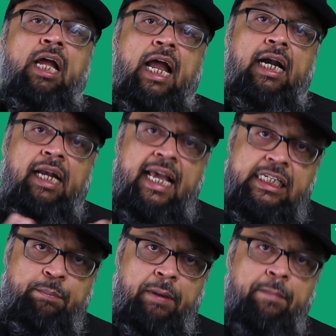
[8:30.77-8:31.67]
and
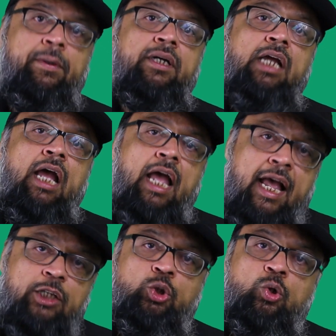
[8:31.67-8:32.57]
less paper
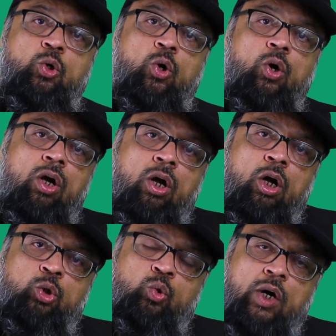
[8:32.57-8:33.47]
as you go
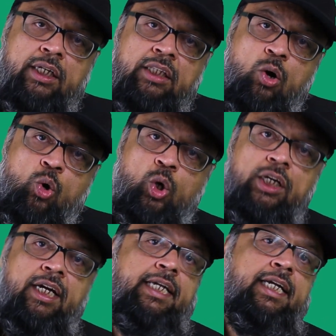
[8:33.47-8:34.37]
toward the
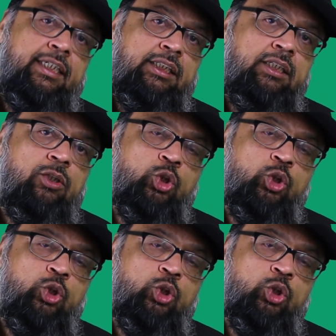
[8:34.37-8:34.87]
older years.